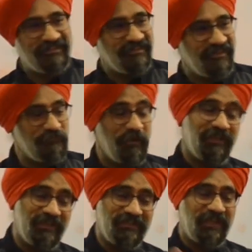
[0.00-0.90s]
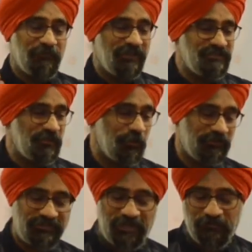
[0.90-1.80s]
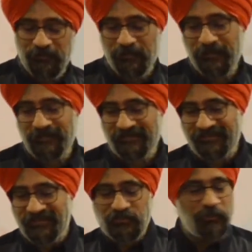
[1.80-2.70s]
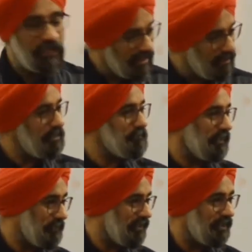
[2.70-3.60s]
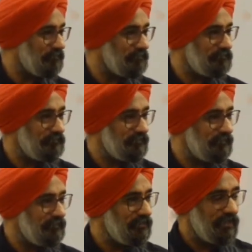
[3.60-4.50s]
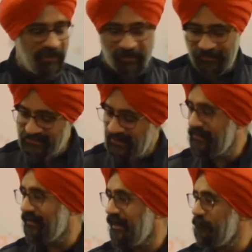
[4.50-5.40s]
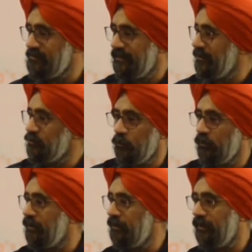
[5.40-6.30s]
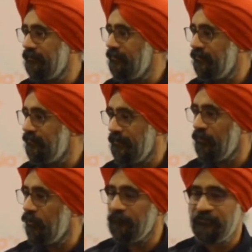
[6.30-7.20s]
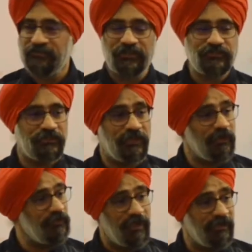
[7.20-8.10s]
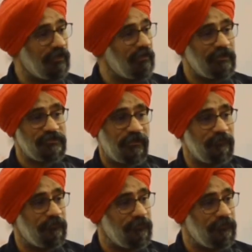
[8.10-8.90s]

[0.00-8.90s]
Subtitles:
right, by eating and munching all the time. So he came, he picked me up, and sat in the car, we started talking and, having conversation, and we had a great time.